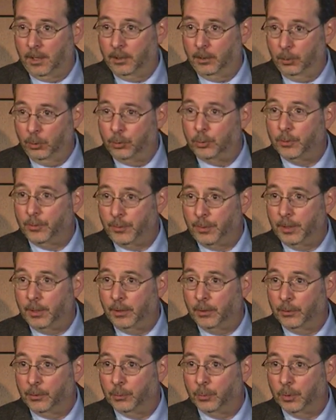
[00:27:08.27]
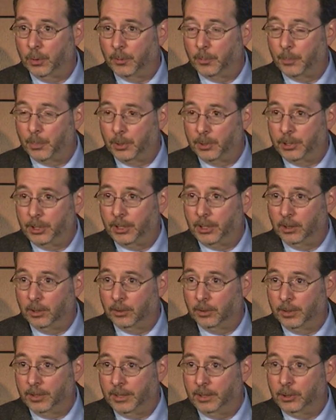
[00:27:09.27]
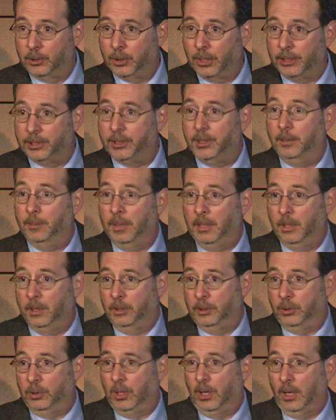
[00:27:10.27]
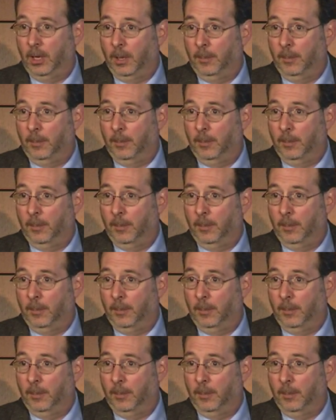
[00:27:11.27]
neutrophils were particularly interesting because